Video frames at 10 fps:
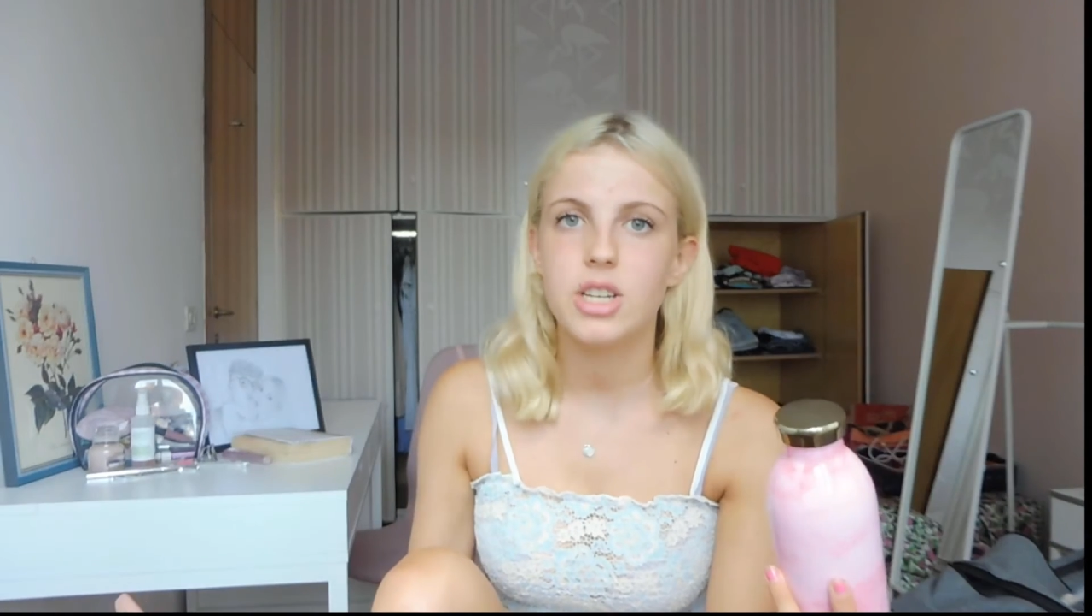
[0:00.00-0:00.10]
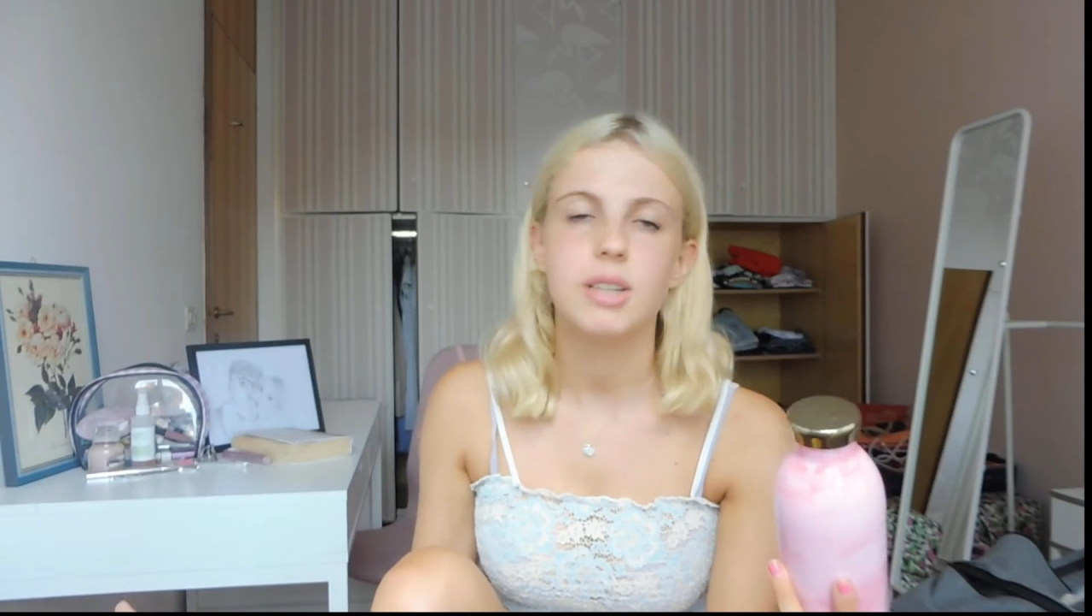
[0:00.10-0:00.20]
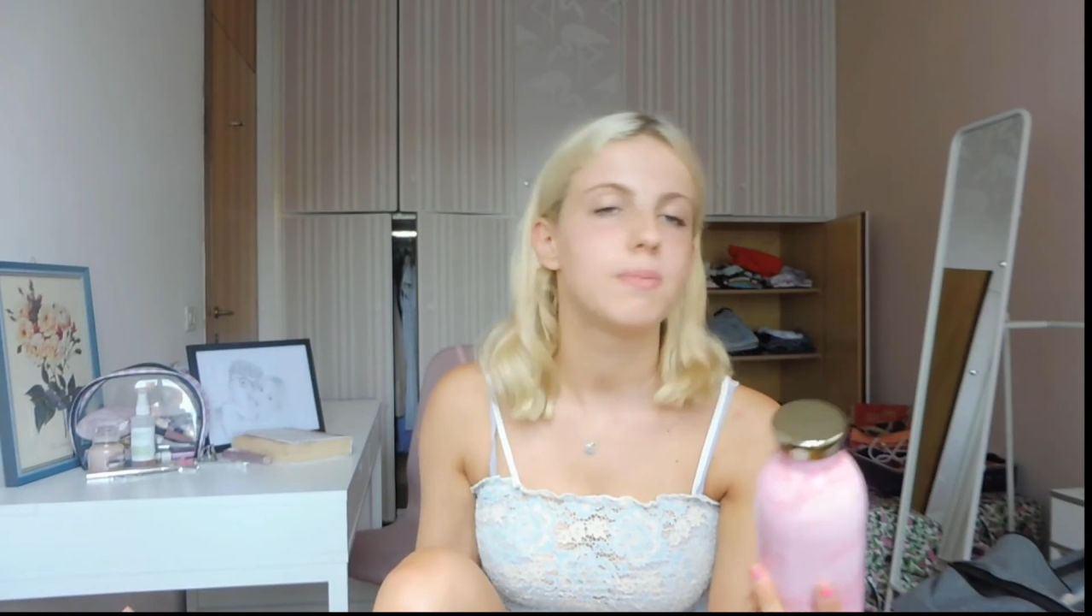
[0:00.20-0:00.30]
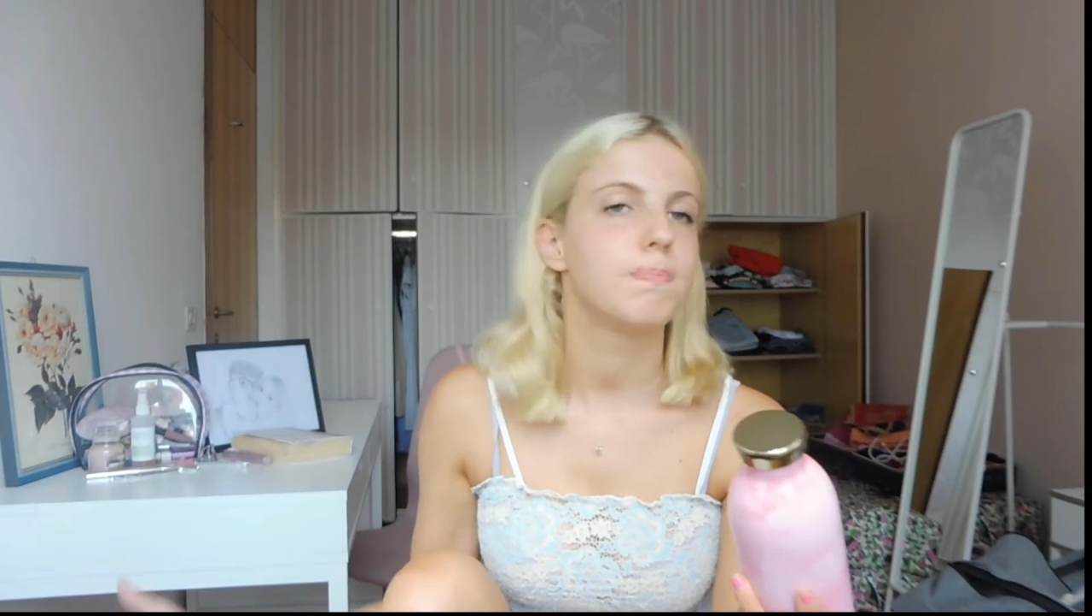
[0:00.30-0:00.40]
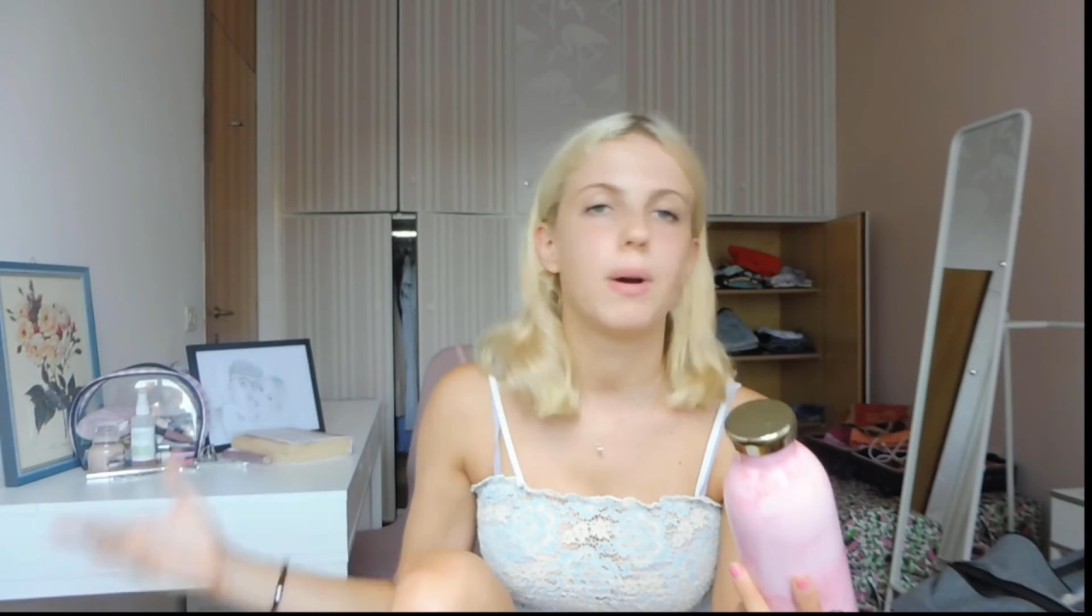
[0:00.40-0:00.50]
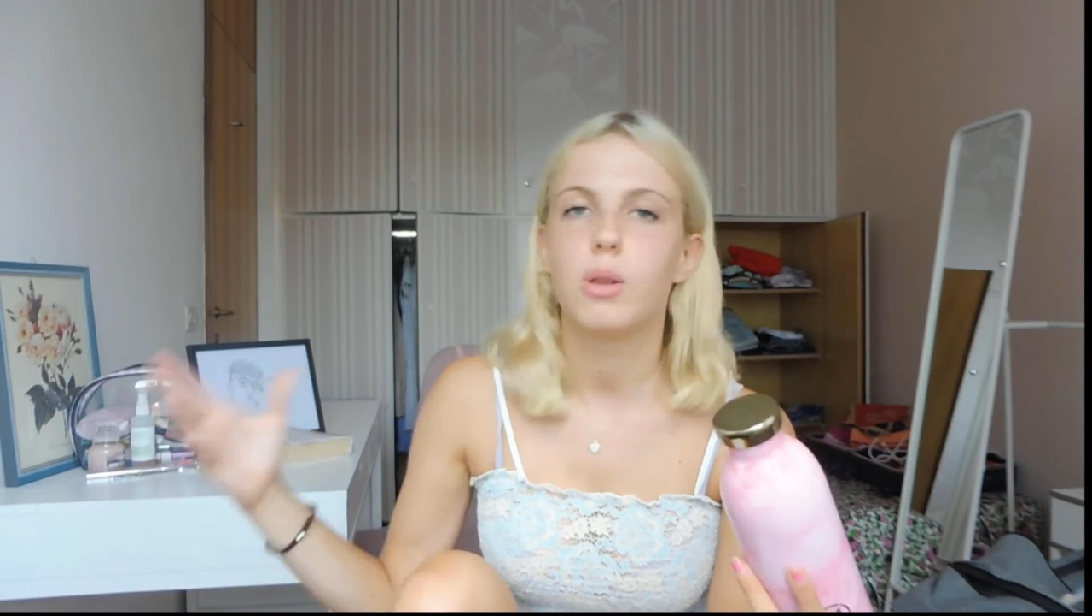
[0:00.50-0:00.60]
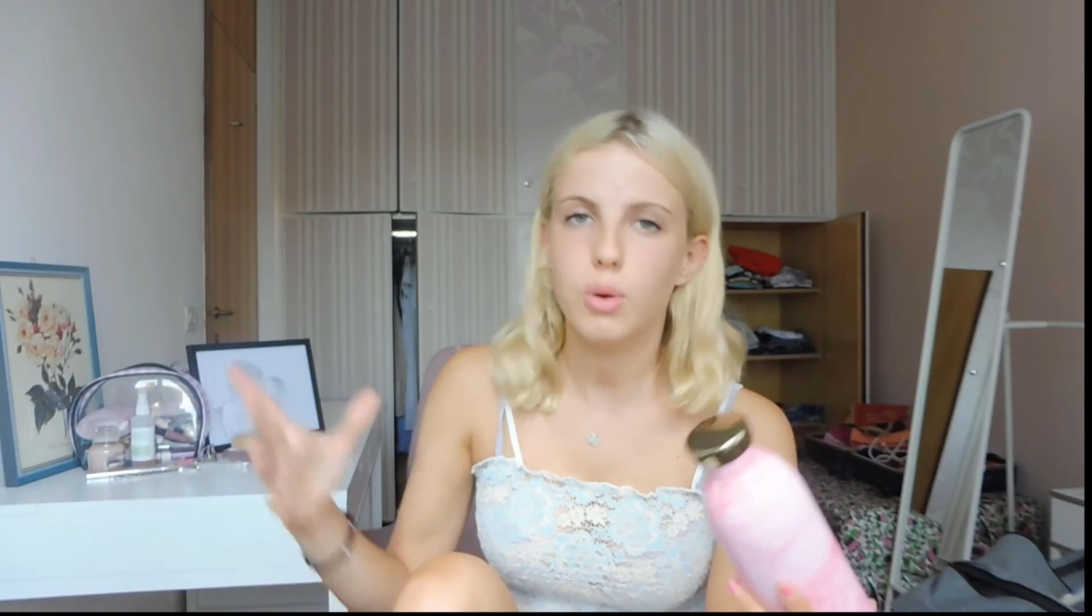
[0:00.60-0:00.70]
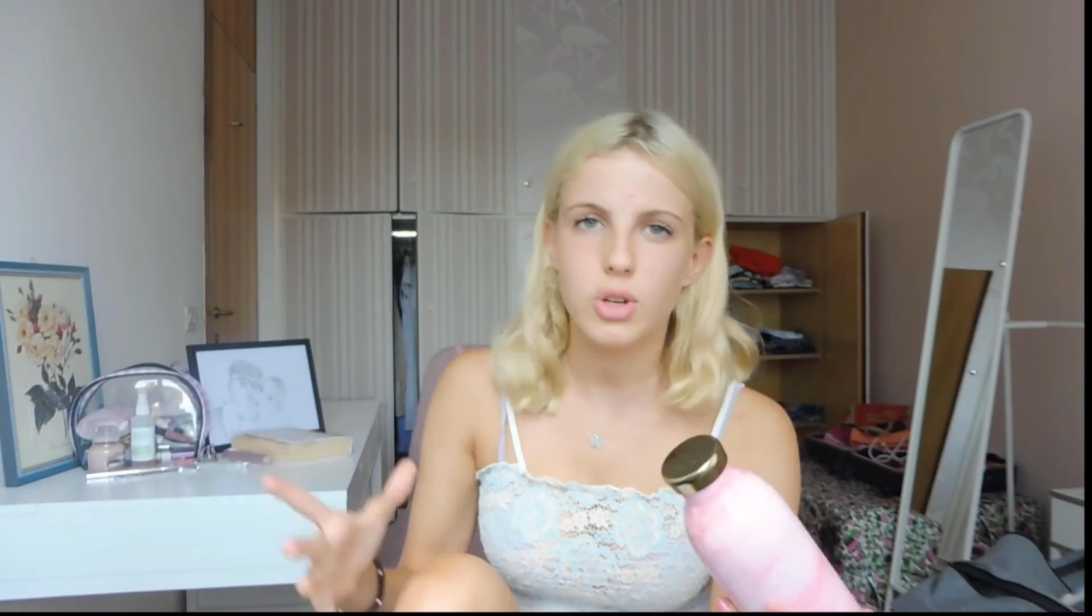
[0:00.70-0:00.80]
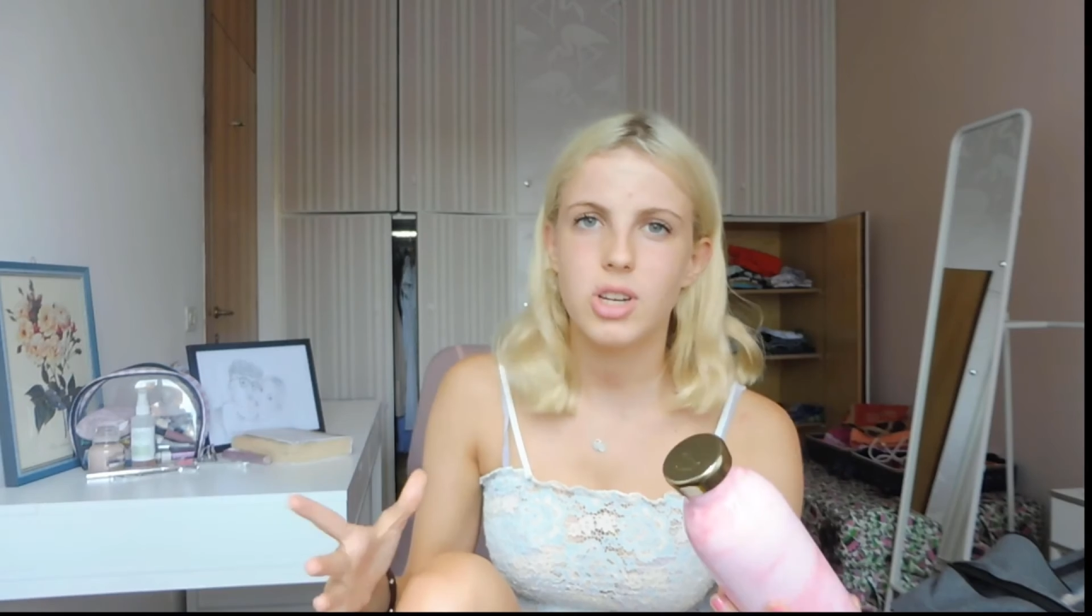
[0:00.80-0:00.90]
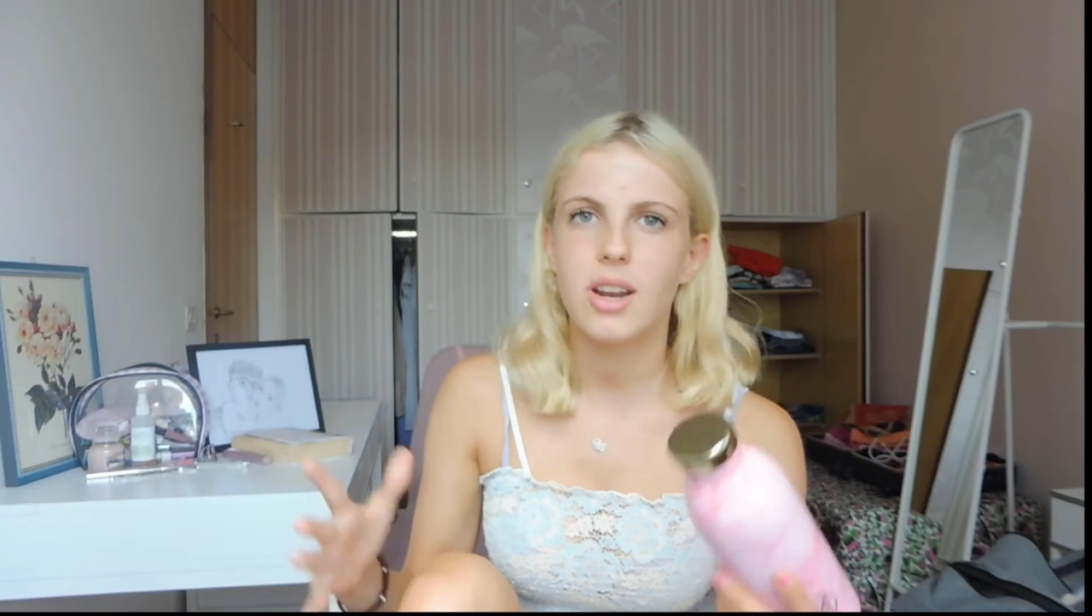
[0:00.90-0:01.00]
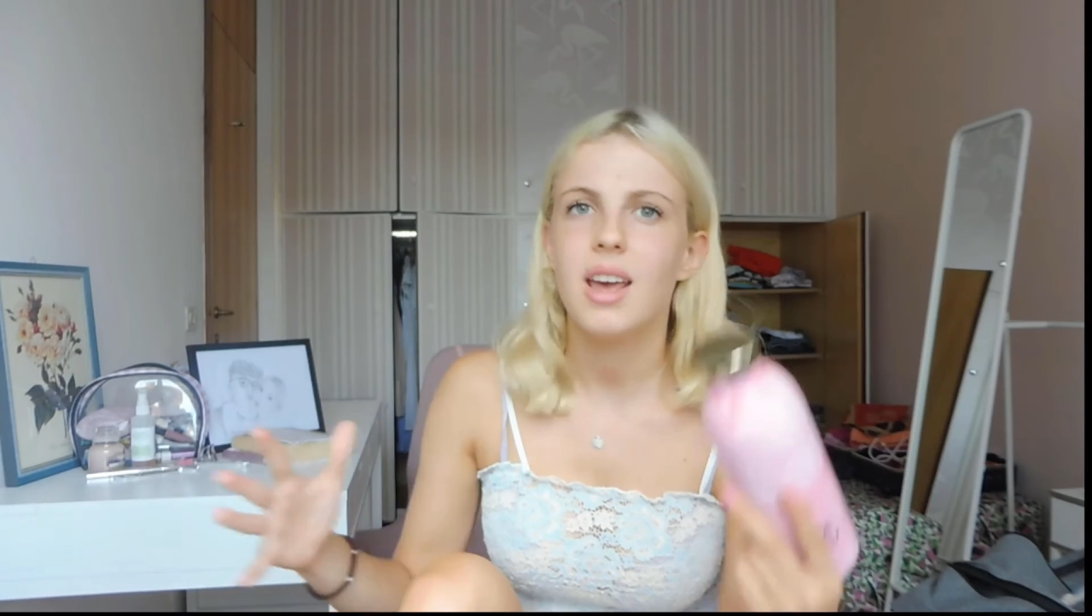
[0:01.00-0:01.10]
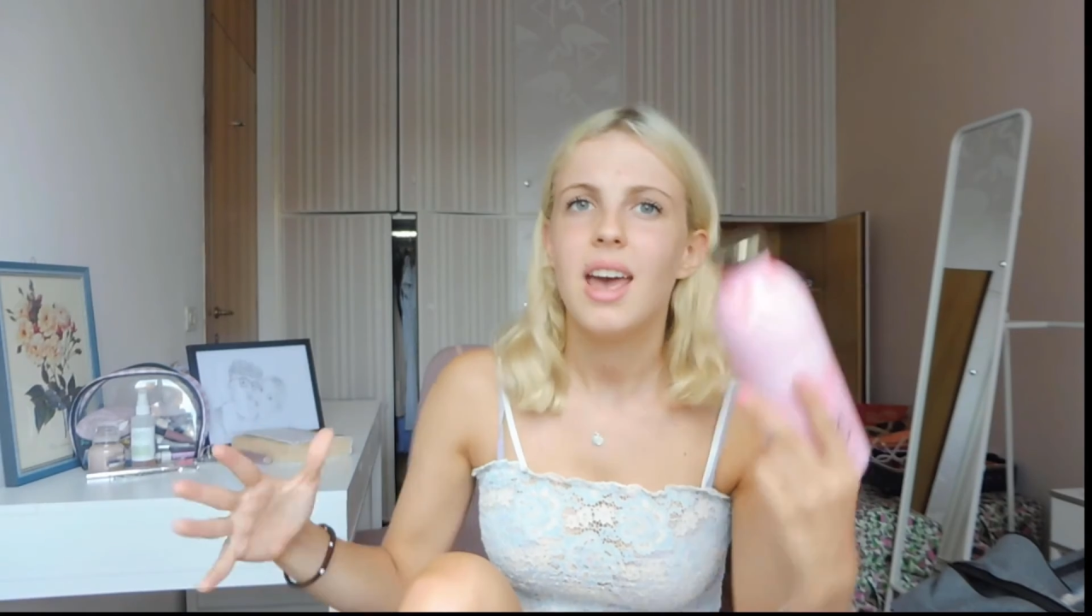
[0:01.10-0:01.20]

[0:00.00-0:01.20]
and pollution,